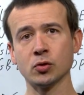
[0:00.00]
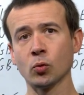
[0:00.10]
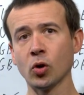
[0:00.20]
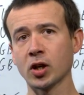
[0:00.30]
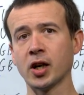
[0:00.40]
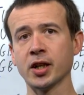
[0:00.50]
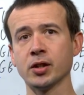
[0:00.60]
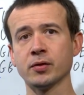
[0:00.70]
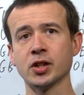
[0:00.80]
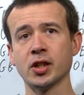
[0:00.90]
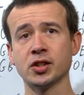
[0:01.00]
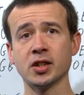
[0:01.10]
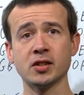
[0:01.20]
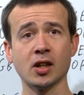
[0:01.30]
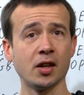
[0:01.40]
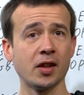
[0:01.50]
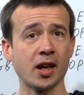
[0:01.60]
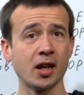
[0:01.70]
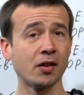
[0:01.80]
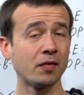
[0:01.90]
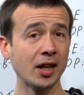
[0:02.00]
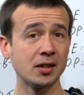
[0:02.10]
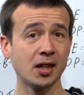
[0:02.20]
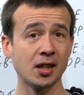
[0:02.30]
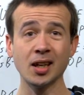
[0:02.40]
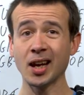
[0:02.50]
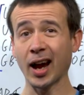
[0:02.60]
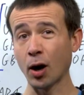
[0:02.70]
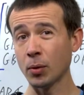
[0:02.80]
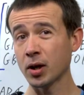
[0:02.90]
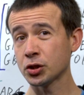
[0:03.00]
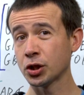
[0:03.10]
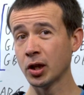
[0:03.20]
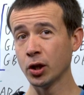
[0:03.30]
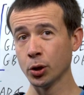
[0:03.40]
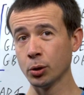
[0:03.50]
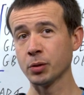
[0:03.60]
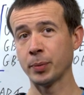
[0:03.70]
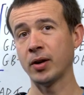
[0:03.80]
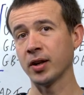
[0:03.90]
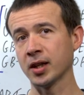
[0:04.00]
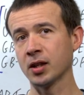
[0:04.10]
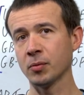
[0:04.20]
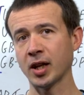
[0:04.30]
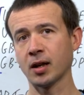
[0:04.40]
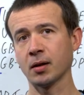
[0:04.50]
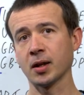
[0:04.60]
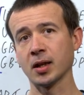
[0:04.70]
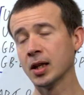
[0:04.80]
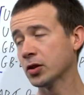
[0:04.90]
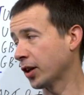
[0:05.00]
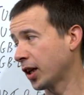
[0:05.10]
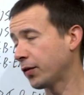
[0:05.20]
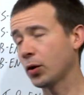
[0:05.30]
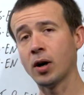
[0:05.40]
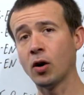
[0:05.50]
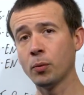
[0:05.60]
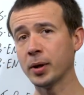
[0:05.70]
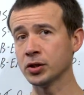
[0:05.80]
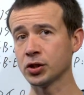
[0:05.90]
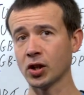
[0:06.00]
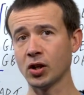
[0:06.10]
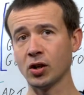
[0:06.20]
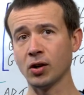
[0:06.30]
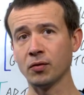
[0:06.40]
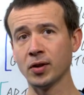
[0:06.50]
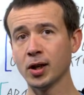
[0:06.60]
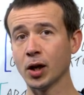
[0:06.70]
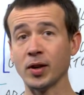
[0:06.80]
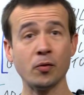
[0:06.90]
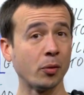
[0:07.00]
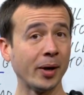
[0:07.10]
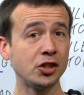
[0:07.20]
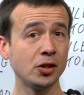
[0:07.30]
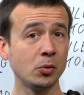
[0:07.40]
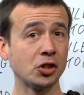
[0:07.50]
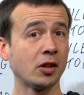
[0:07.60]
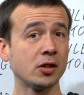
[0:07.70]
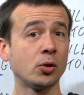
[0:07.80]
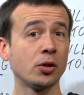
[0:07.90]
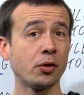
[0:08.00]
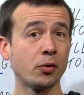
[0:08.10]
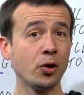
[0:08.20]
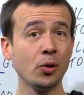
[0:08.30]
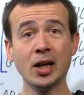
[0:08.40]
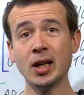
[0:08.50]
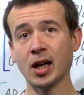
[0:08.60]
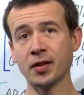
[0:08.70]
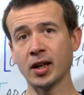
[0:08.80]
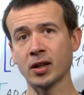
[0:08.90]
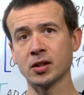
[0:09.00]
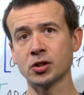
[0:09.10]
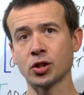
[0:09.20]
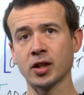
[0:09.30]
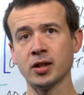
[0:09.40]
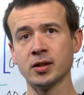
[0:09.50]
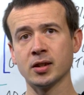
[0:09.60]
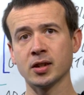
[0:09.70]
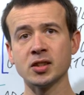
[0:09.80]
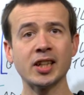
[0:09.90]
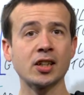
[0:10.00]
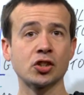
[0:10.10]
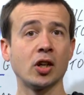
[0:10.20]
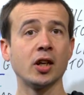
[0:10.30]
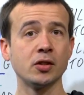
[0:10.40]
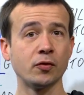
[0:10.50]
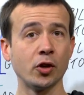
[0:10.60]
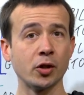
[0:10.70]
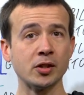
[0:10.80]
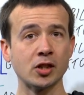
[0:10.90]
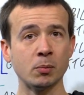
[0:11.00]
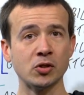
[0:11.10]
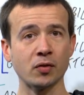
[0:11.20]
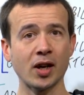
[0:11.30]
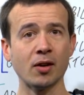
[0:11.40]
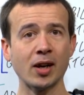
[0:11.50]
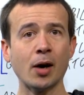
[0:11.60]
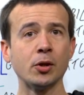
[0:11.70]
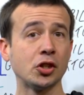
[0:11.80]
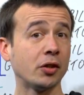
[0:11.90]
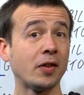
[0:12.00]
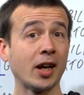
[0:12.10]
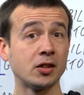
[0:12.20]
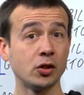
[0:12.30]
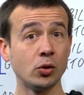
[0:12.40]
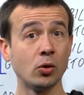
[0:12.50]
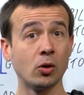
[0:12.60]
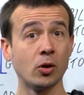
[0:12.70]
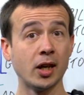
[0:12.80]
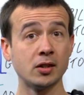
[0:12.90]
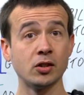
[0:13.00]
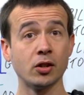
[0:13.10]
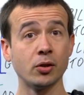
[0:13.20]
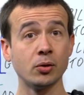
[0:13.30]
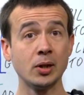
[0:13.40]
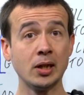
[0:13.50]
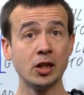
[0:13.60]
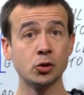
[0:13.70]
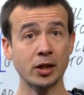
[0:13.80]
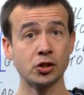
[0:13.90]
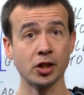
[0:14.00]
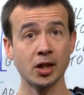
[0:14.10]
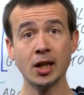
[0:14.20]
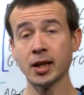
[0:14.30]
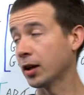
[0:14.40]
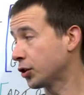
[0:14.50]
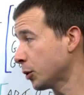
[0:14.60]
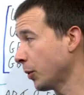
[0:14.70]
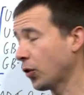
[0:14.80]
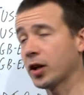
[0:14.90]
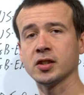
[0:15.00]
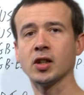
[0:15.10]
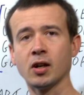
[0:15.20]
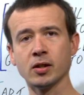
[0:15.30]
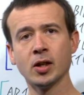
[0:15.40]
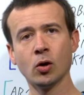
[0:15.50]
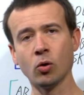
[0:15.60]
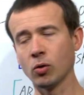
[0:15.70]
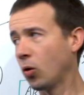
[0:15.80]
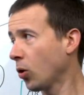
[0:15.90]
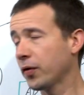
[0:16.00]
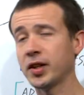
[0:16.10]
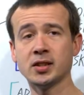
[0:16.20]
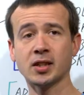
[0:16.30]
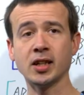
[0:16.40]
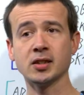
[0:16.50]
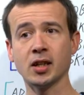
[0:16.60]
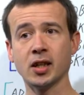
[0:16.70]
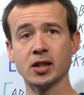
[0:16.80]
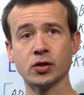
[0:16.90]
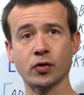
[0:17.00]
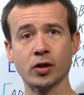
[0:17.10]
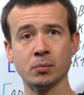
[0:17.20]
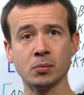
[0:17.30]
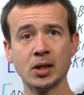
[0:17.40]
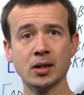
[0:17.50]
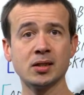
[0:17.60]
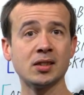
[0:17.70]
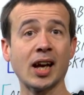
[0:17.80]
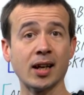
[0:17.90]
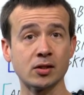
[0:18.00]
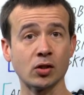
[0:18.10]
What kind of searches are they affecting? How much? Who's appearing in them? That kind of thing. So I'm going to give you a whole bunch of, of information, which I'm going to talk you through, and then I'm going to try and contextualize it for you in terms of how, how it should affect your SEO strategy. Now, just before I start, all, all of this data is from stats.